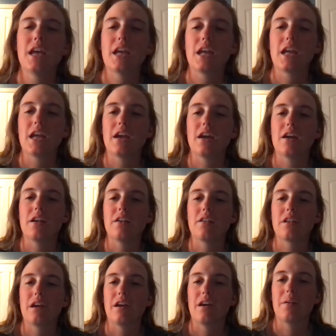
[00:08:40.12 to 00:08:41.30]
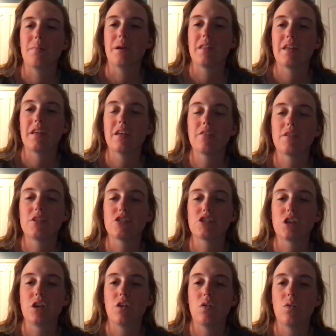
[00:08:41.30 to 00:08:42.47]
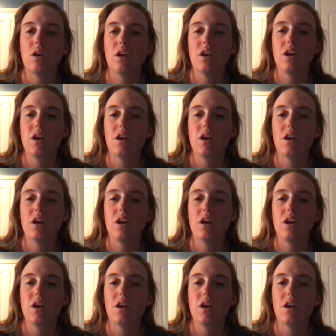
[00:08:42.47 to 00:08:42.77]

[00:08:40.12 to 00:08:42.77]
and by the end of the show,